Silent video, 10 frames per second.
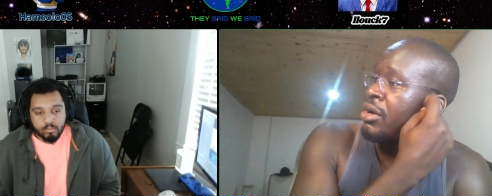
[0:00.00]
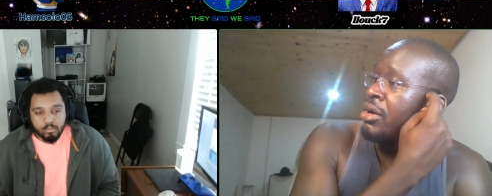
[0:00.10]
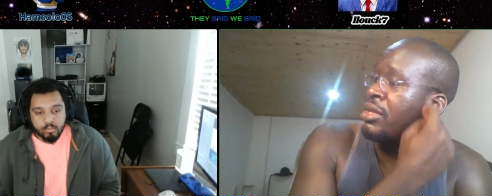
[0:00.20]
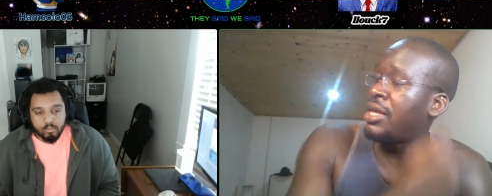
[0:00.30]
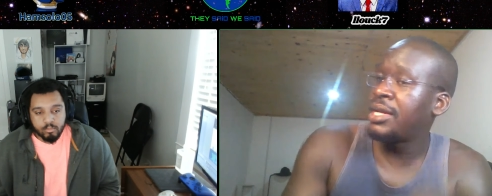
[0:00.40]

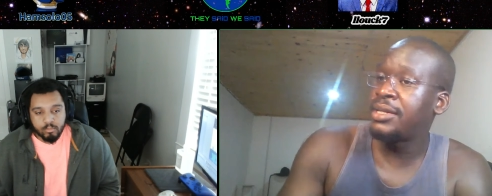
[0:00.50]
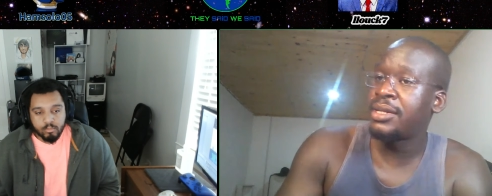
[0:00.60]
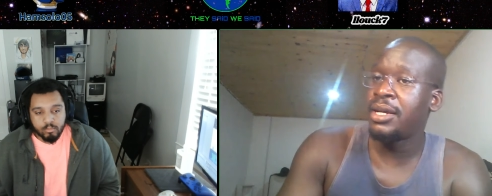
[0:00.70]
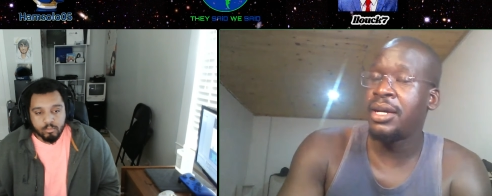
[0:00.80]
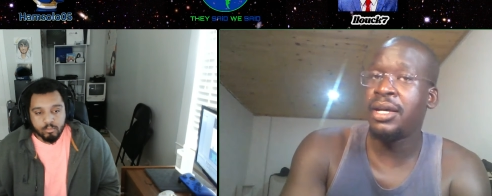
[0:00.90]

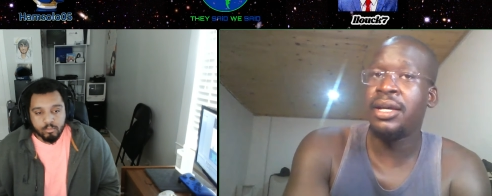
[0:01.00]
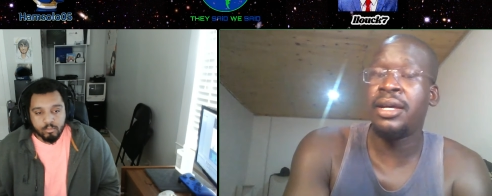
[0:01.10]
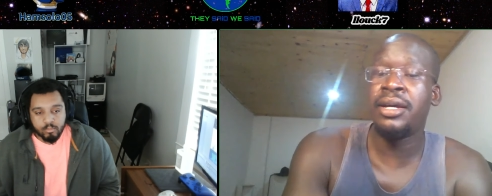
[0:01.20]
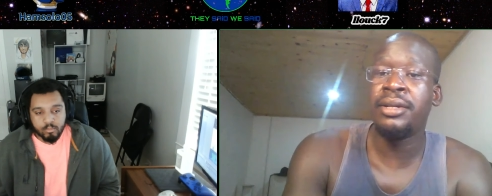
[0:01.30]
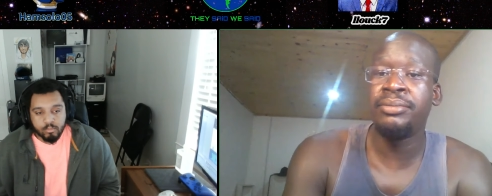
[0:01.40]
Speaker 1: that
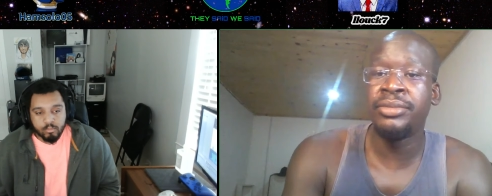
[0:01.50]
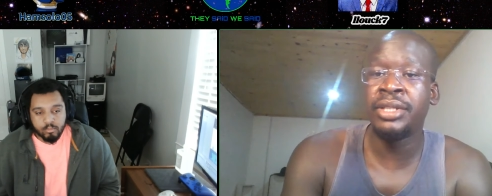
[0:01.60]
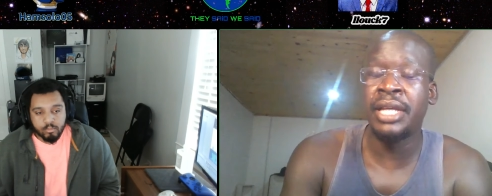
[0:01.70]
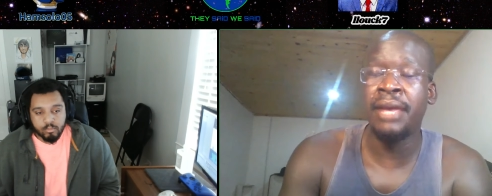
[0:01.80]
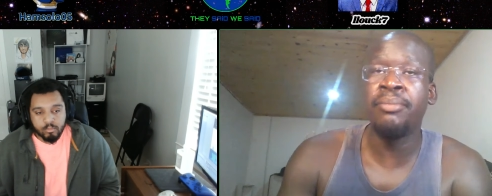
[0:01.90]
uh,
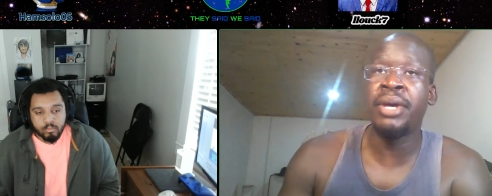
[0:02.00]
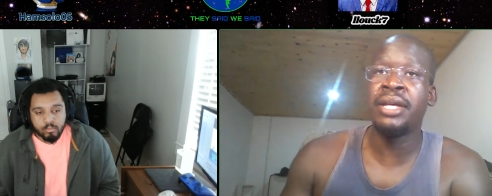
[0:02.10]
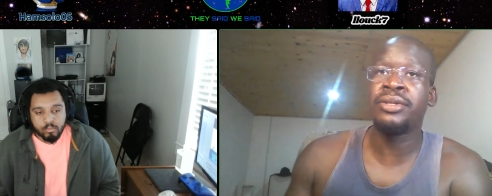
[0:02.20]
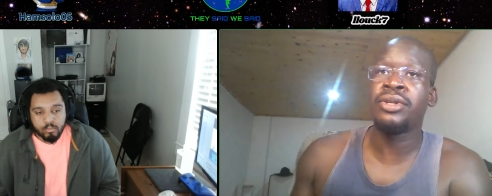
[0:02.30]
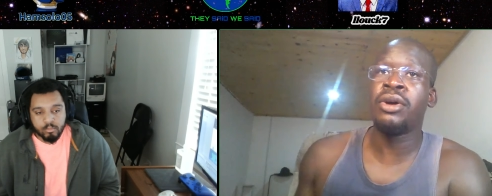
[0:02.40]
Game
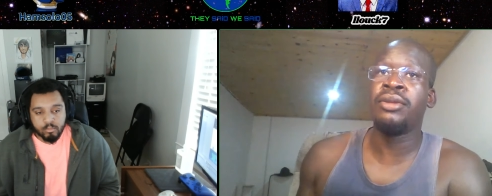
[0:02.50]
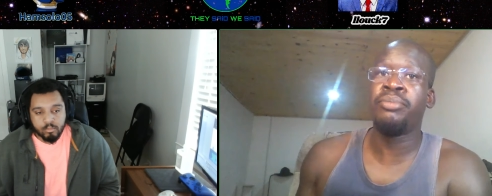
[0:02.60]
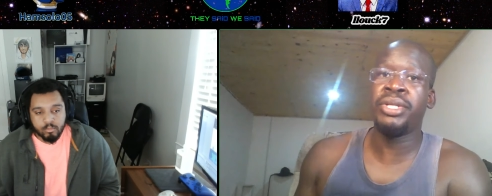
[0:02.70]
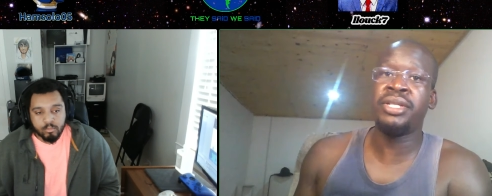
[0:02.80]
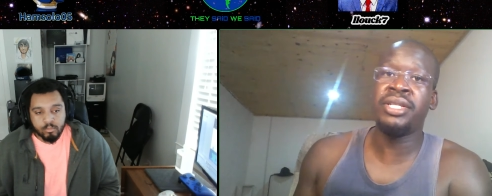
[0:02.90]
Pass
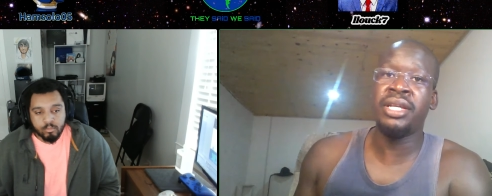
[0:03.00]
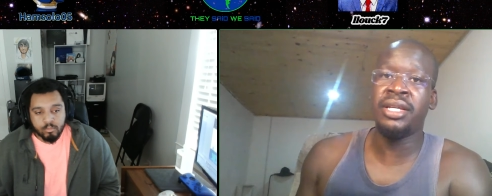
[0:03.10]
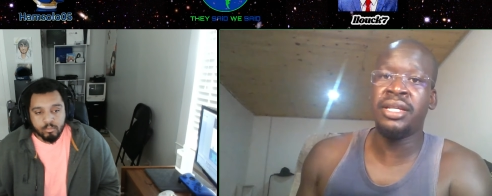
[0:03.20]
on PC